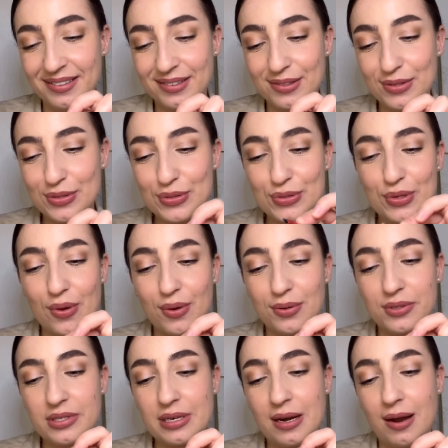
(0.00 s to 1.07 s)
It's so
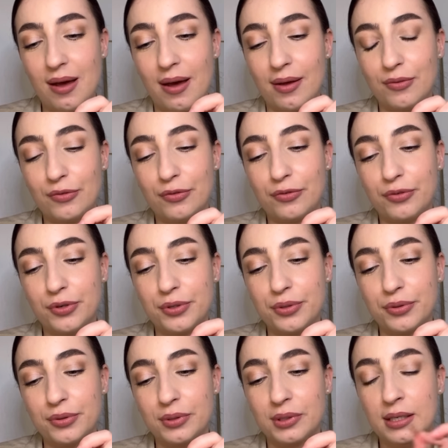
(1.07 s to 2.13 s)
delightful.
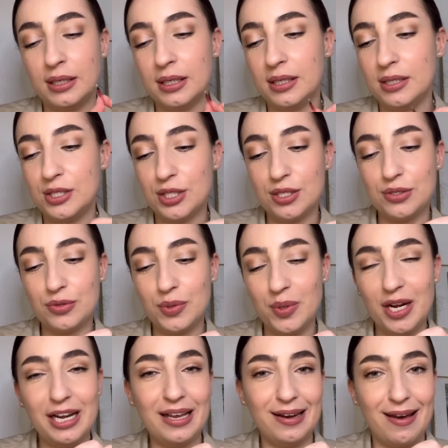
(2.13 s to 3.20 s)
It just
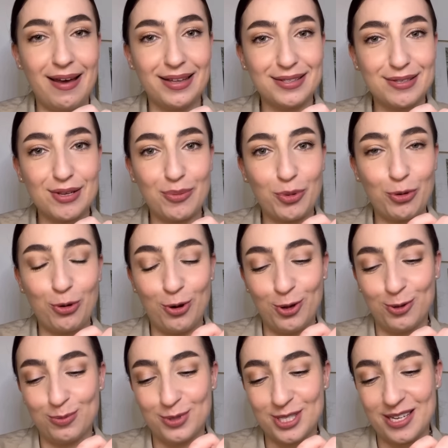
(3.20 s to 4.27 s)
really lights up a
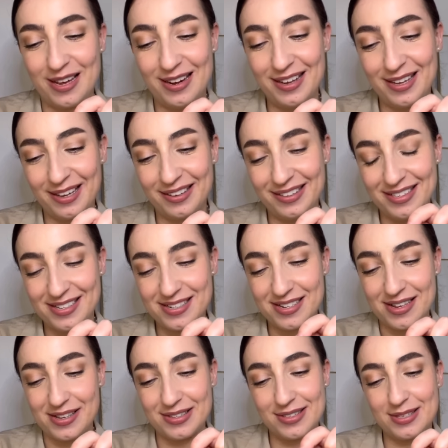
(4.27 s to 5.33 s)
room, darling. It
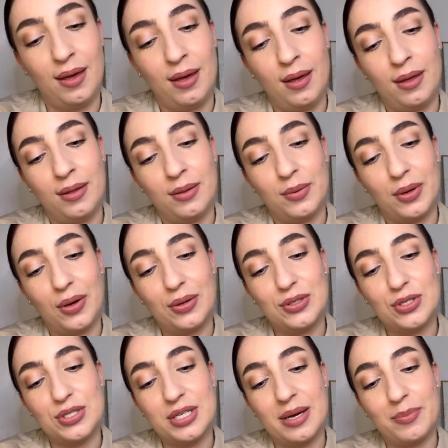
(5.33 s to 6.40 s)
does. Okay,
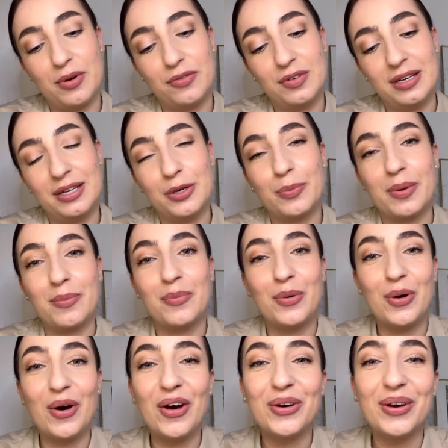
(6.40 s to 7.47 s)
just tap off a little bit
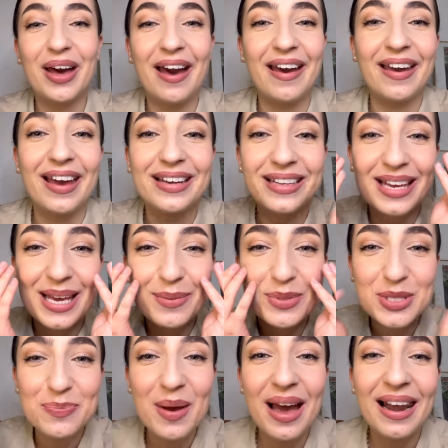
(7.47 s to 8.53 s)
more. Okay, and keep
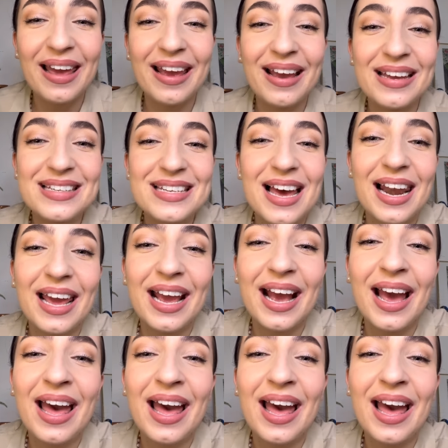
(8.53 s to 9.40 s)
smiling, darling.